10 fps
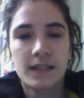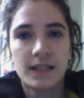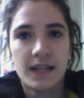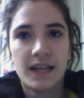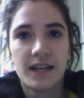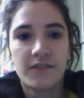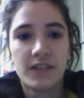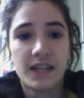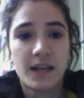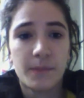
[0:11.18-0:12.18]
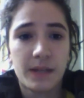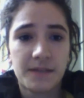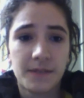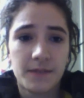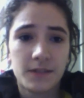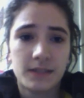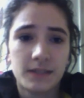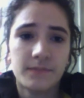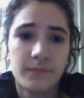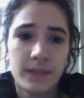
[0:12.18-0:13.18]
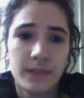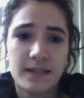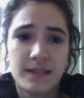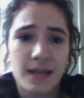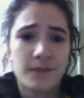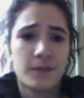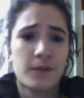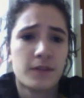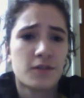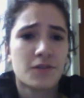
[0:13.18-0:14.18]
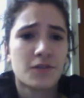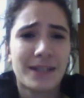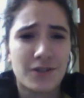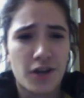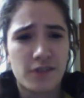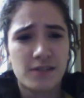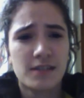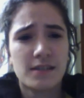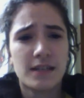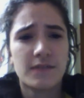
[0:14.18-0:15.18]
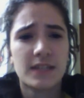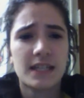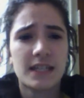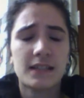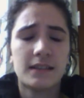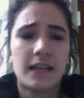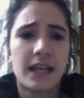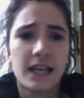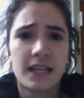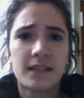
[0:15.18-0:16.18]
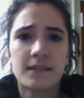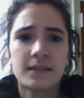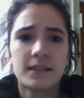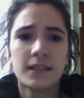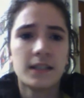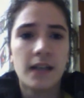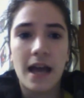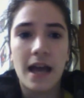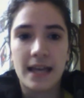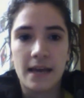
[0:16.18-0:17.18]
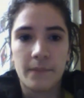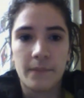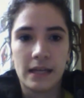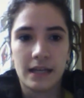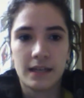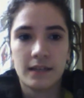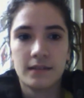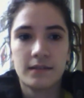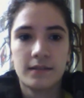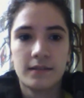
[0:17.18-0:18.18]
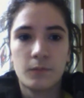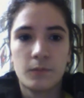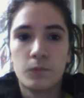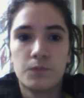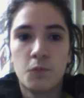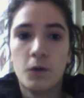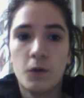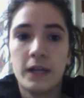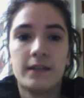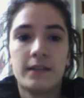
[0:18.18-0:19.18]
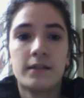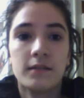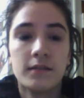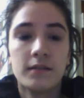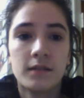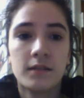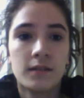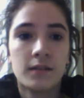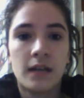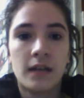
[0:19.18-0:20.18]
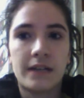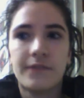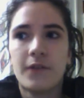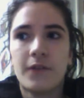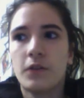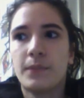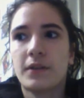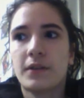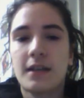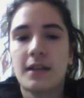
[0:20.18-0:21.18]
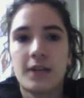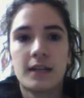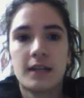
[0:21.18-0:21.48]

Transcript: And I really can't pick a favorite because, I don't know, there's so many genres and everything. Like, I, I can't pick one out of all the books I've read.